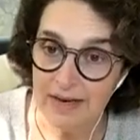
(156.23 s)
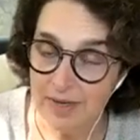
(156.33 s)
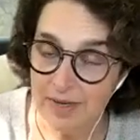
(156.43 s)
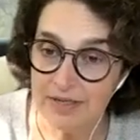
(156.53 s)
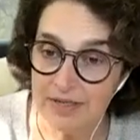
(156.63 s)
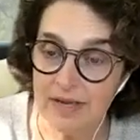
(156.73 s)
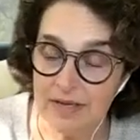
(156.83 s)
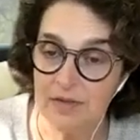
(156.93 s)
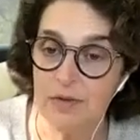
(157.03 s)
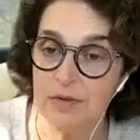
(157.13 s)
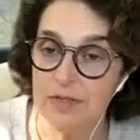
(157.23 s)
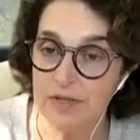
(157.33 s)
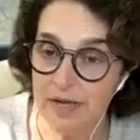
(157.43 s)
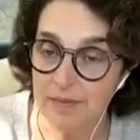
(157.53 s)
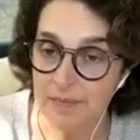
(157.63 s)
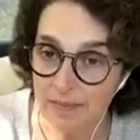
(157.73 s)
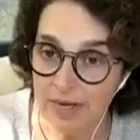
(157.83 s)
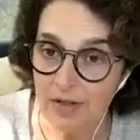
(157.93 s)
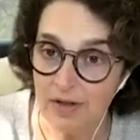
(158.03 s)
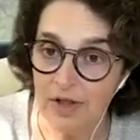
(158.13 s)
I'm an adult
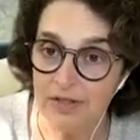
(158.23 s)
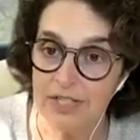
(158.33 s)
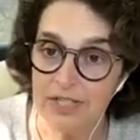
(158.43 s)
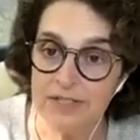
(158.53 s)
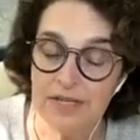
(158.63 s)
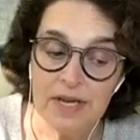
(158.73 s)
medical oncologist.